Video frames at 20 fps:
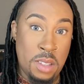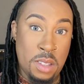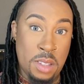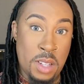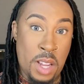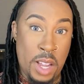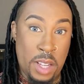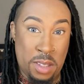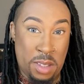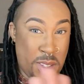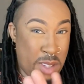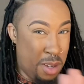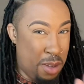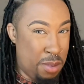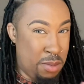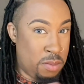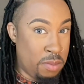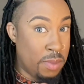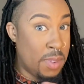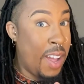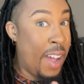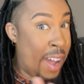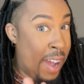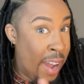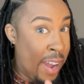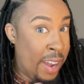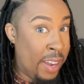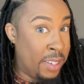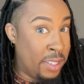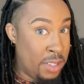Like, so
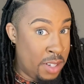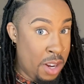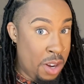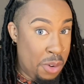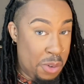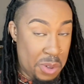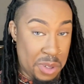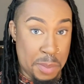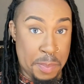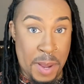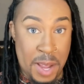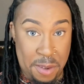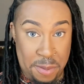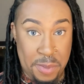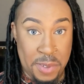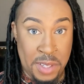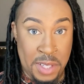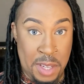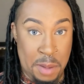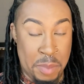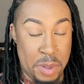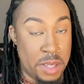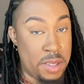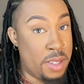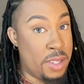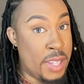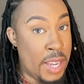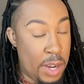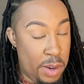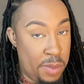hi respectfully, but
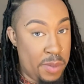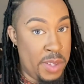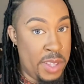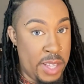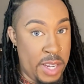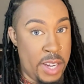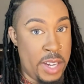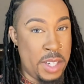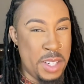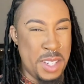stay over there.